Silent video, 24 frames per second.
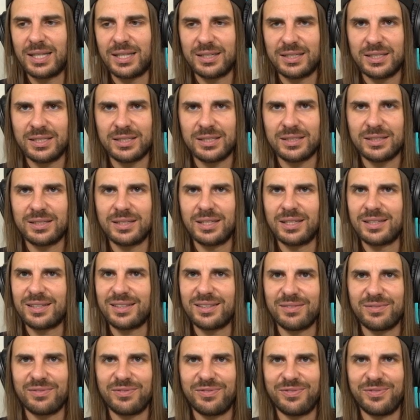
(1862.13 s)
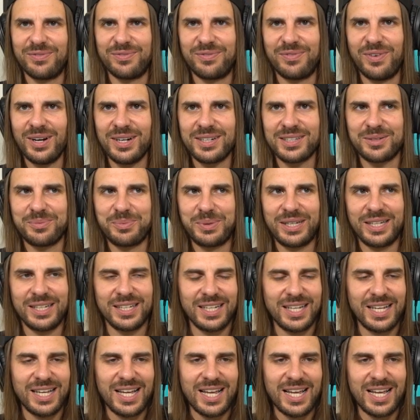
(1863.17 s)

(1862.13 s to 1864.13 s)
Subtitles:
They just fucked me,